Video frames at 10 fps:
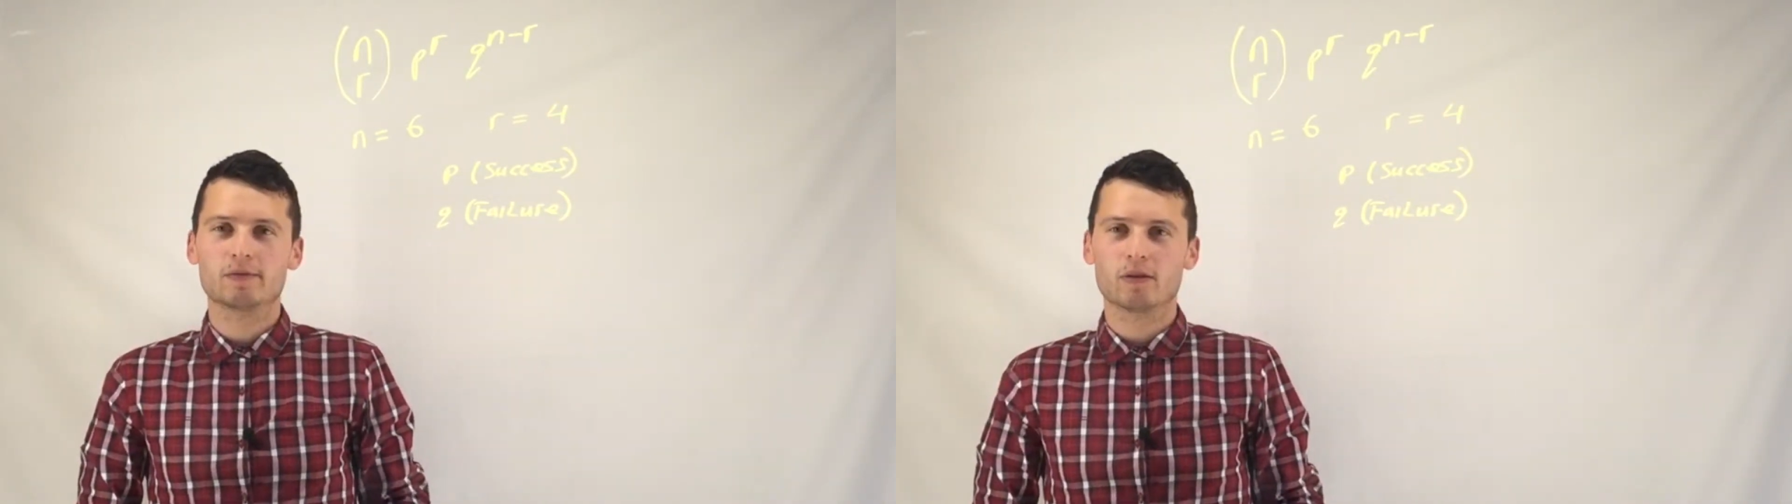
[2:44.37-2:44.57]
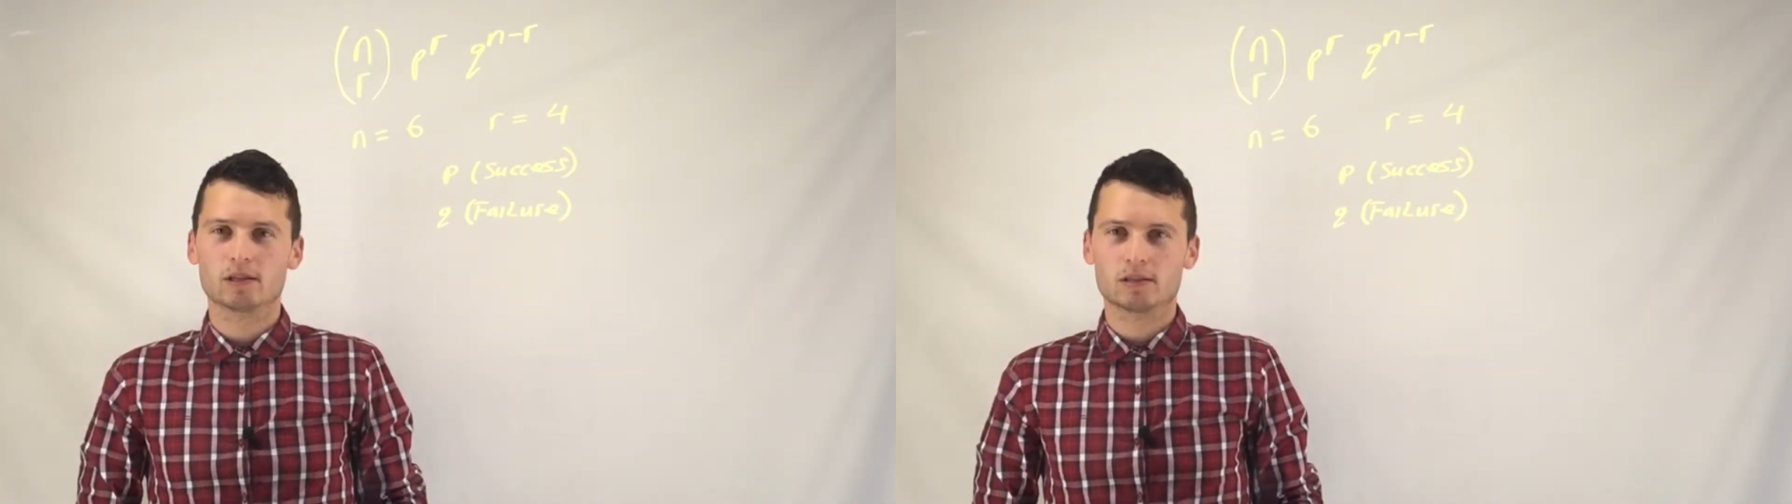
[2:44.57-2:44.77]

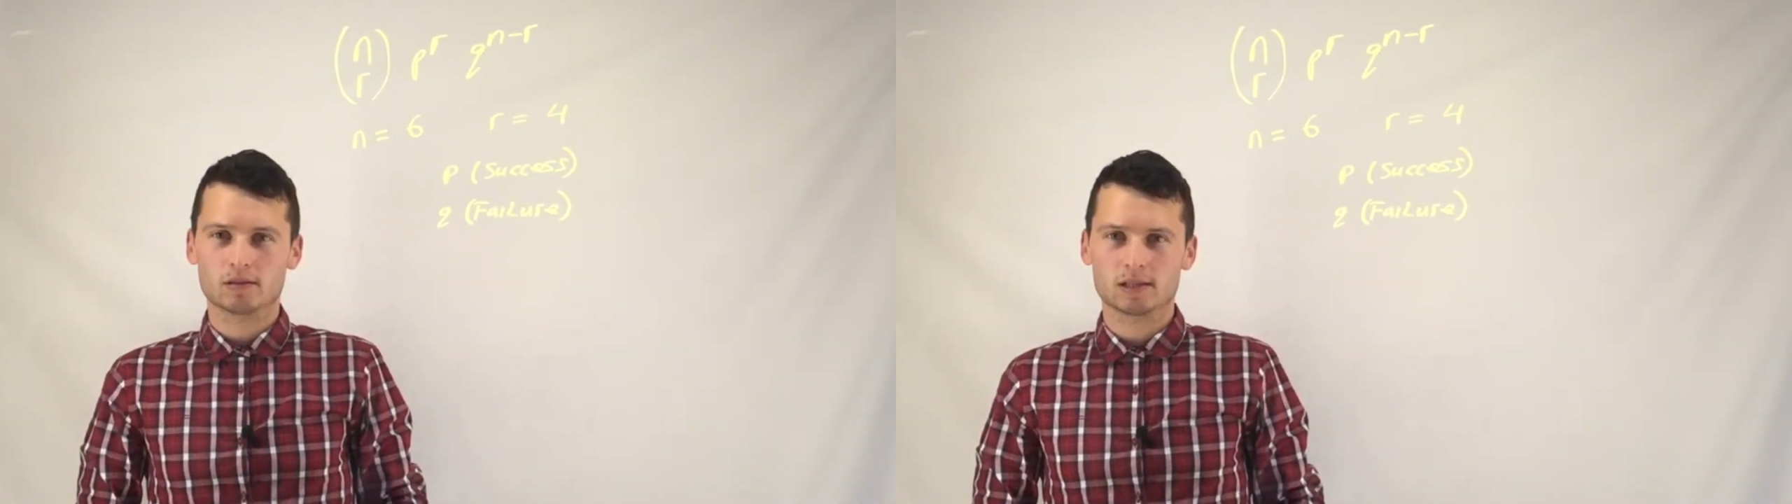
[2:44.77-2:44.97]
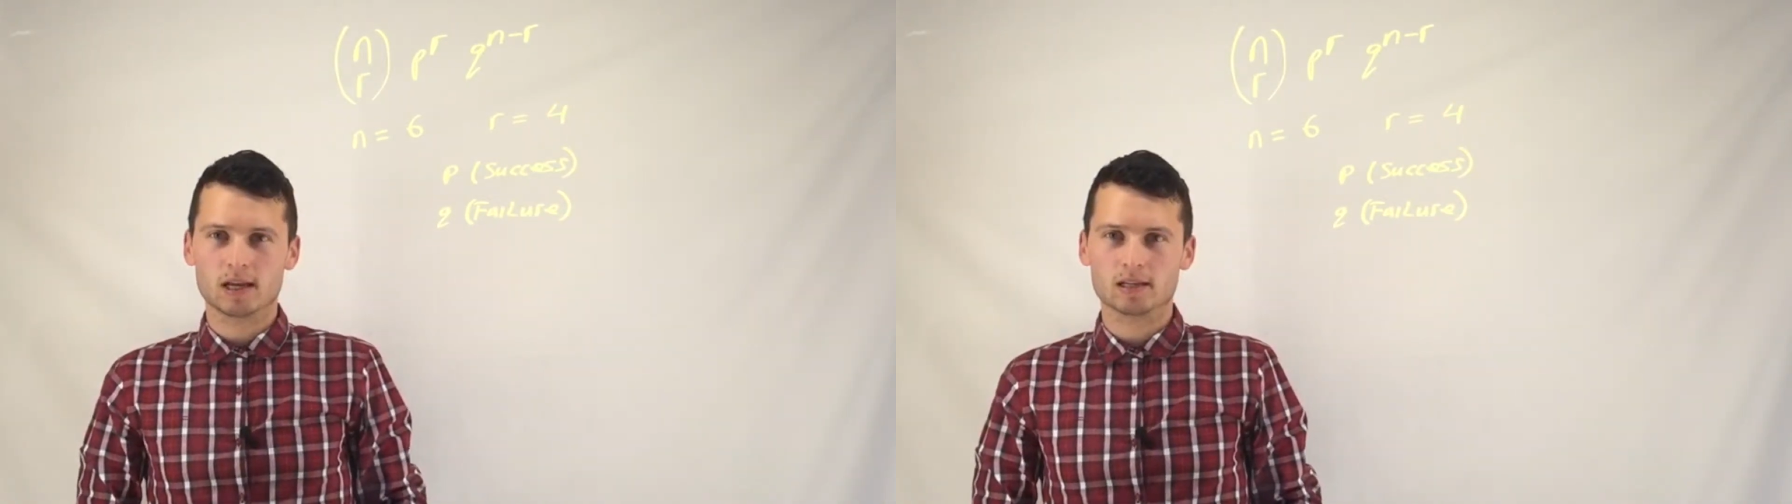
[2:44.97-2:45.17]
for
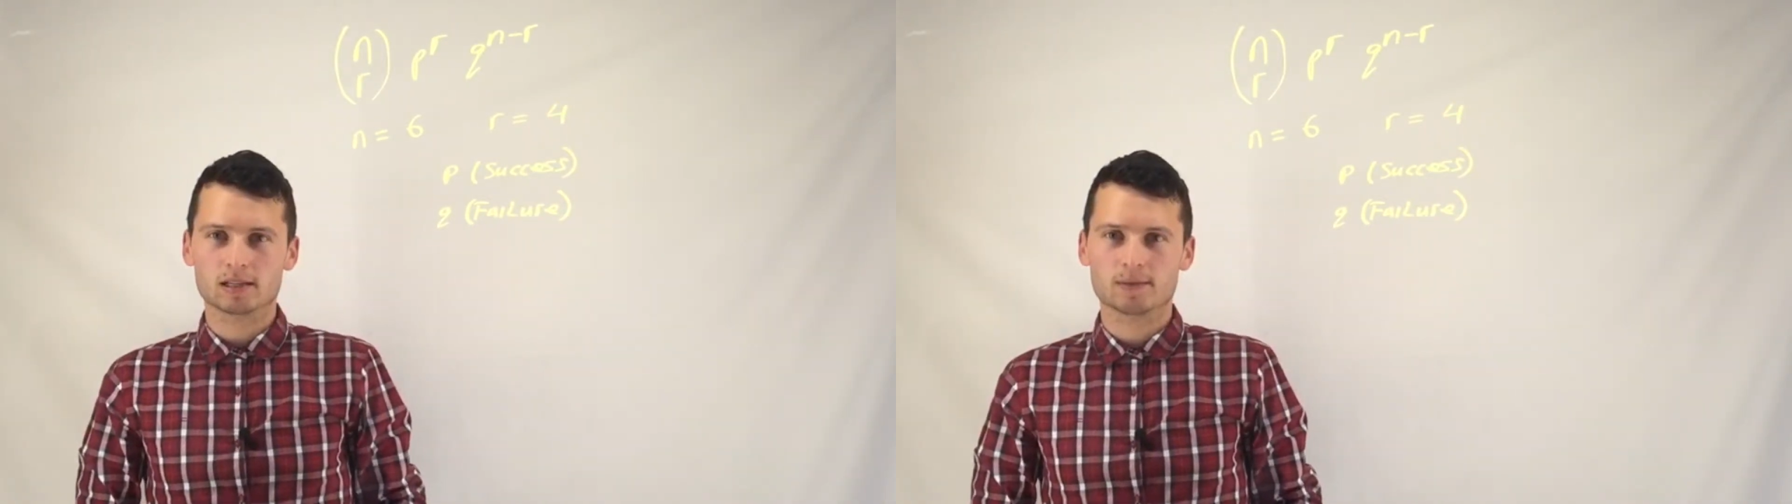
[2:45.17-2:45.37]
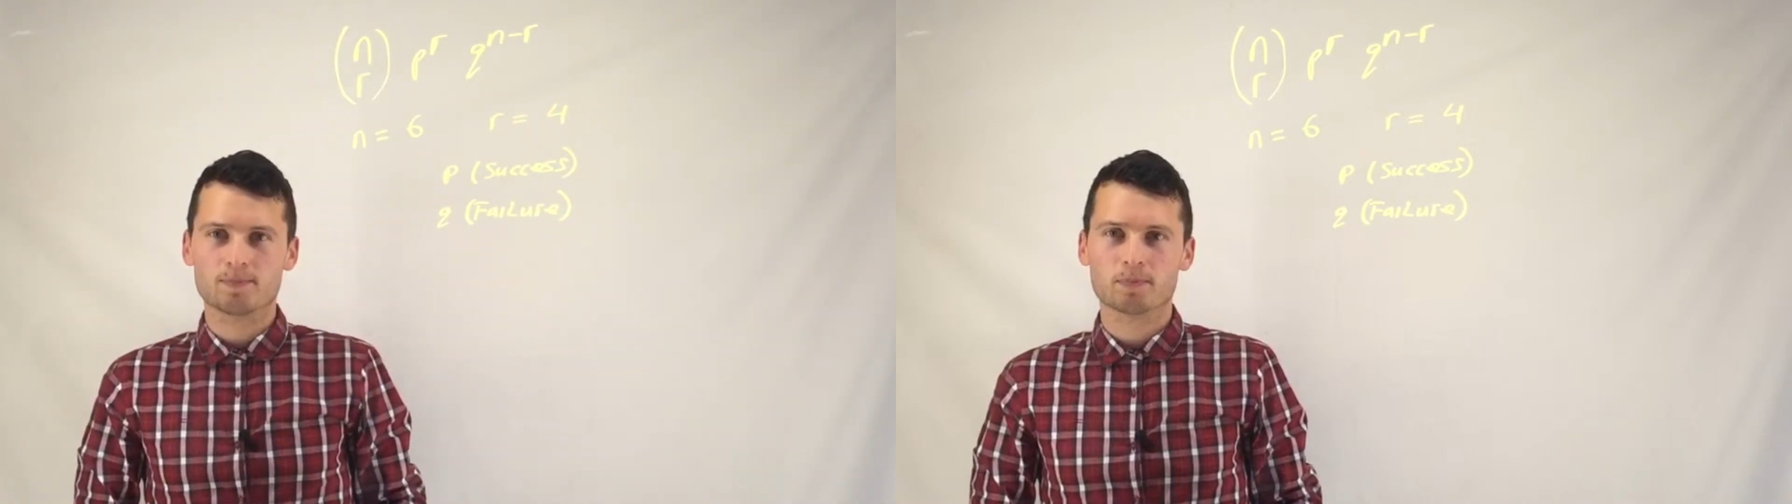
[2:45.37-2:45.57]

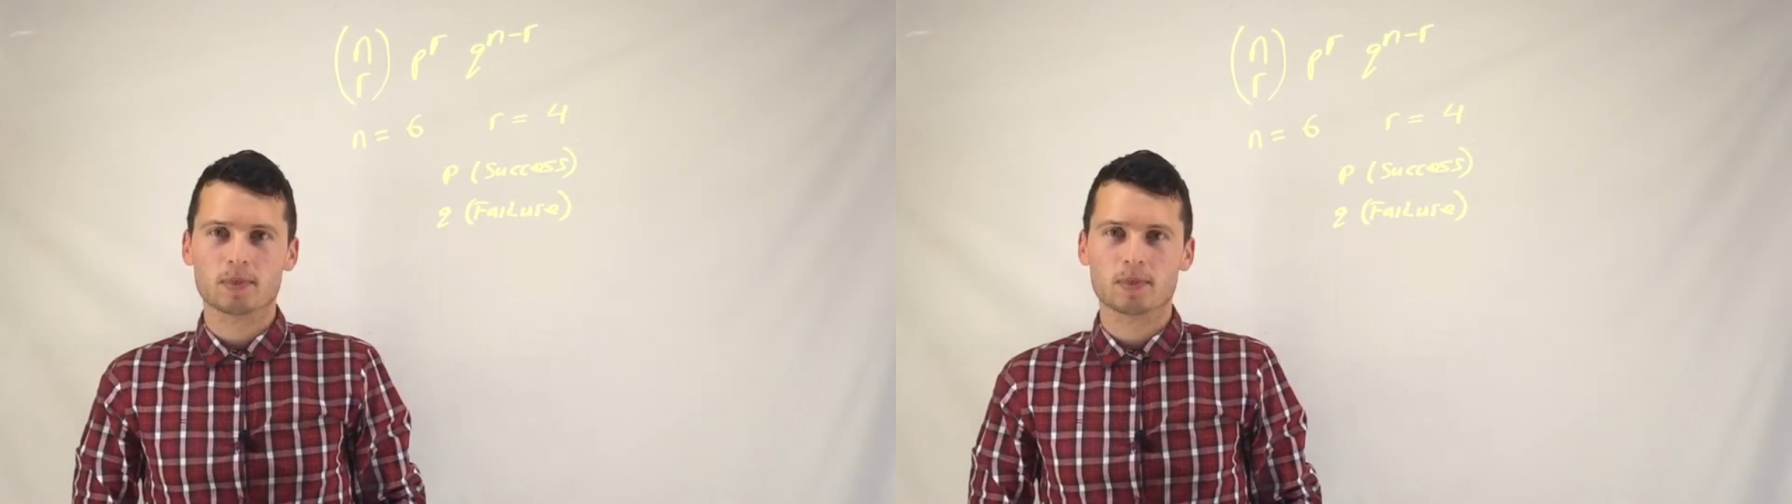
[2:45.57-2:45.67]
success,